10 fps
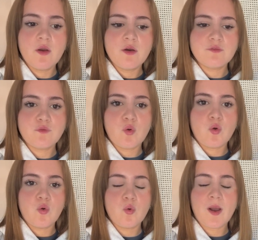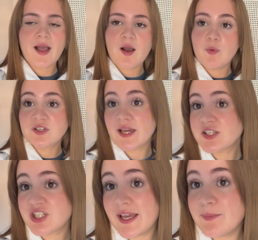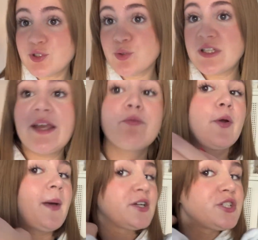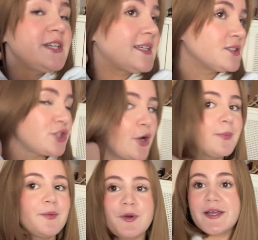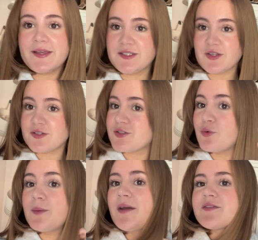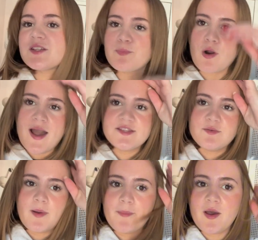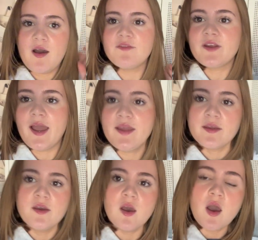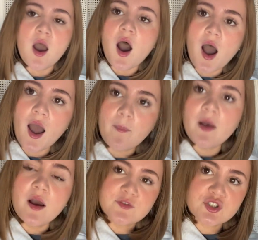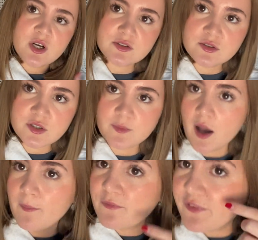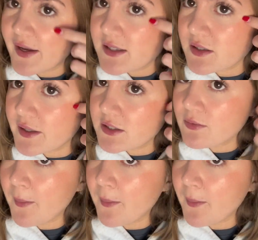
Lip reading: for, she's taking me to a tea room and she hasn't told me what it is, so it's all a bit of a surprise for my birthday. Just chucked on some comfies, I need to wear